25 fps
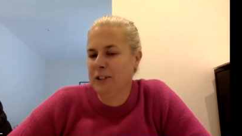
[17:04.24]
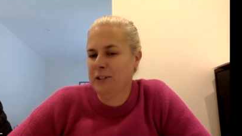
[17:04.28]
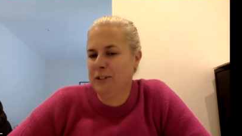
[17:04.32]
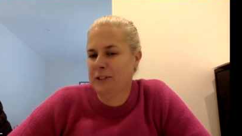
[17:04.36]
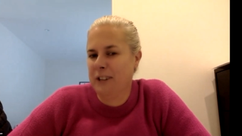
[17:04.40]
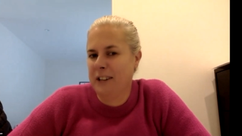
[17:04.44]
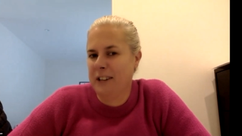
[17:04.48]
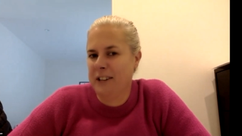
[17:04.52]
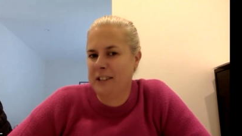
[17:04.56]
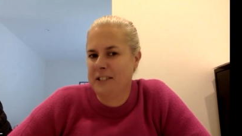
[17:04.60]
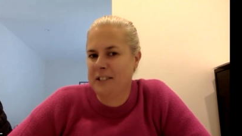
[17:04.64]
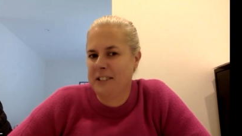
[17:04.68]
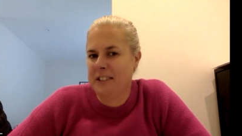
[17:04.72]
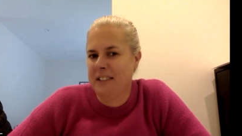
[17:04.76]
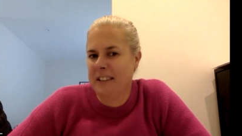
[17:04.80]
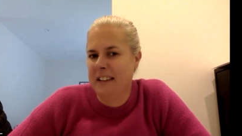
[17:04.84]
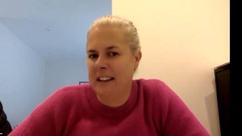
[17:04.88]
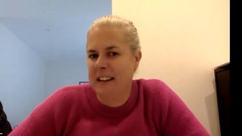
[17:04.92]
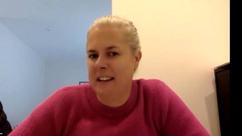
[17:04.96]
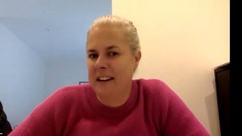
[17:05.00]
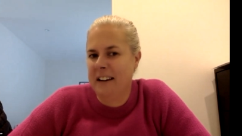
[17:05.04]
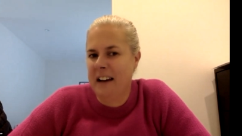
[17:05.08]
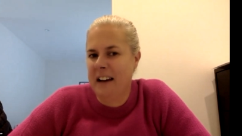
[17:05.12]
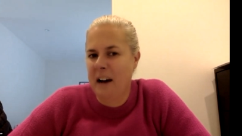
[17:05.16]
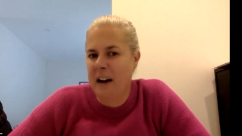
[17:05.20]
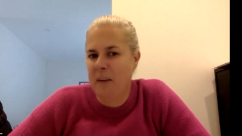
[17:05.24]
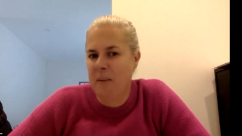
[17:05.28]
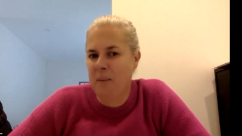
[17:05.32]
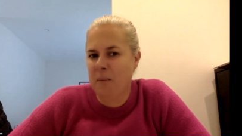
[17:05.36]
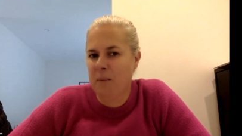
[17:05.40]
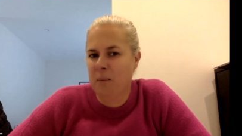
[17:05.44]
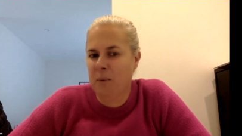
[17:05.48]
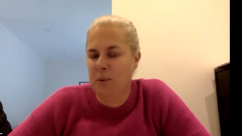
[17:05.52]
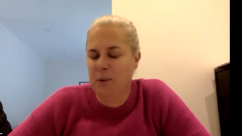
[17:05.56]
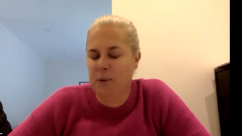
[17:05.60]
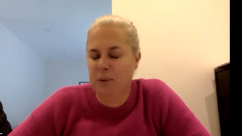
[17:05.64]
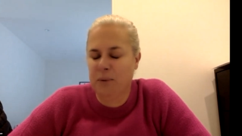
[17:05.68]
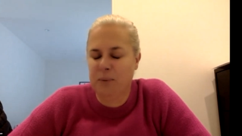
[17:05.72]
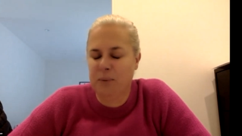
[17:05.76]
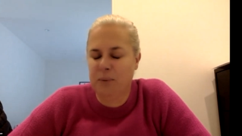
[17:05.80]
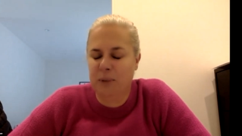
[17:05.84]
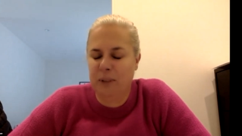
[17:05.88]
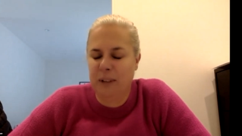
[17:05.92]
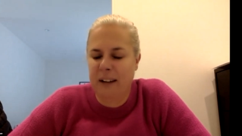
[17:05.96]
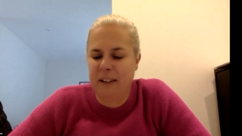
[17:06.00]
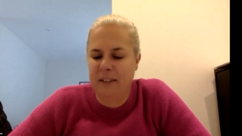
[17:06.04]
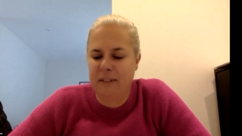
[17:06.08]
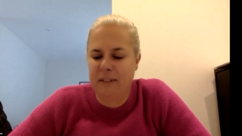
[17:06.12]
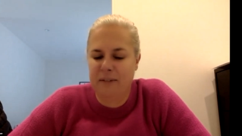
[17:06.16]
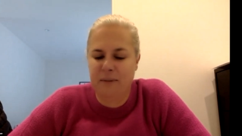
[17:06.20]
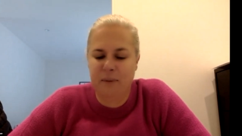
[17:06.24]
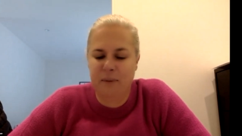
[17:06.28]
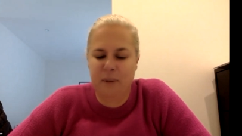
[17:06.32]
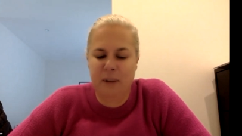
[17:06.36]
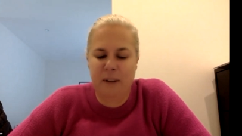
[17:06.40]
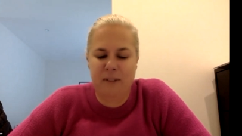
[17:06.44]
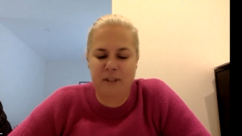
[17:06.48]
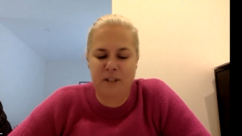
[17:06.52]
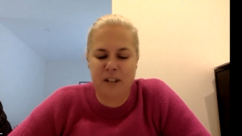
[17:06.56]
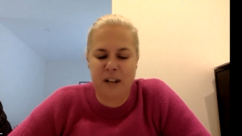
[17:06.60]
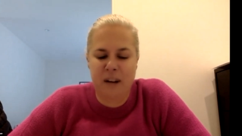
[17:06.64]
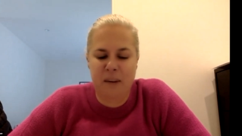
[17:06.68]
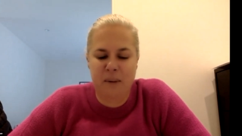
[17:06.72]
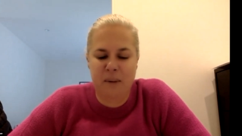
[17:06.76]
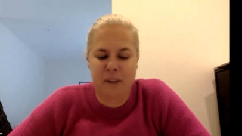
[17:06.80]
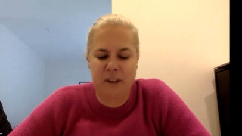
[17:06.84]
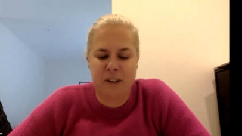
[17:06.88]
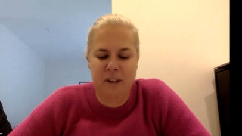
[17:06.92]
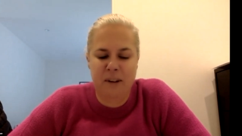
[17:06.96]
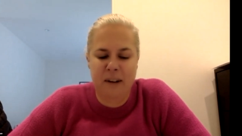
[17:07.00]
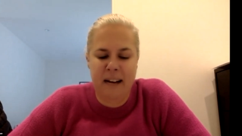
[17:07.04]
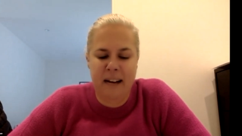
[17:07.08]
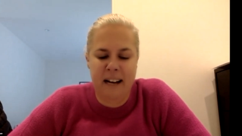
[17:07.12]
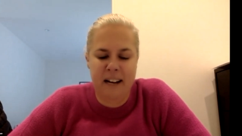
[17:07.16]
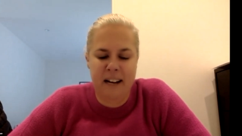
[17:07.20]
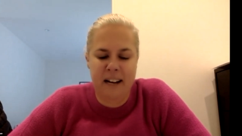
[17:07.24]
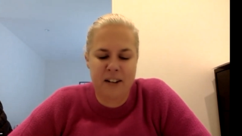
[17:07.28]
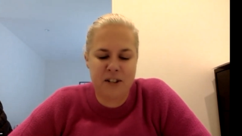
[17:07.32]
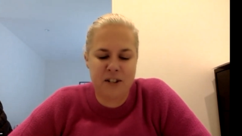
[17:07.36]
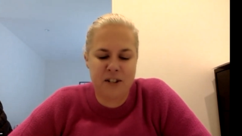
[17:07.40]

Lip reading: first, and then we'll have a chat with you, Ash.